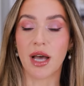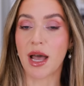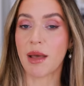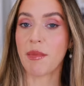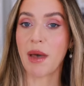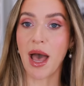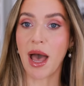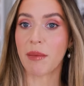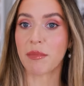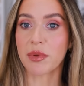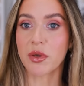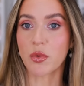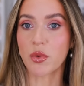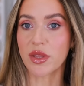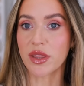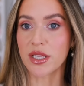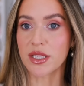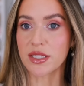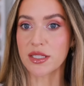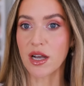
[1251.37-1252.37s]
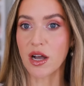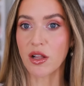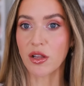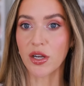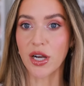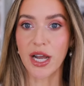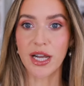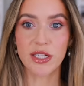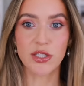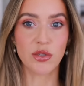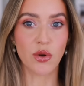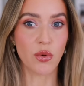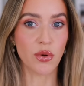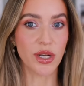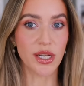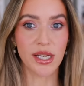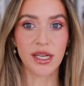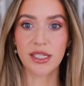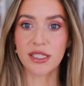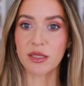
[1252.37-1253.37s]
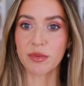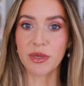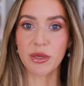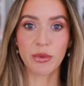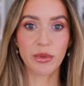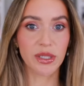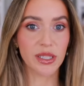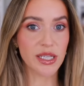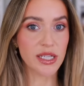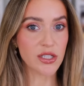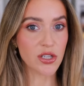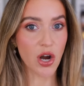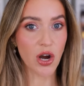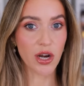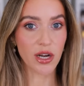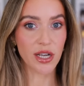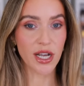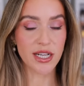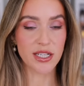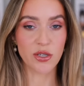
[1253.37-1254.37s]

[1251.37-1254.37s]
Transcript: I'm happy with this color. I don't need it to be really dark.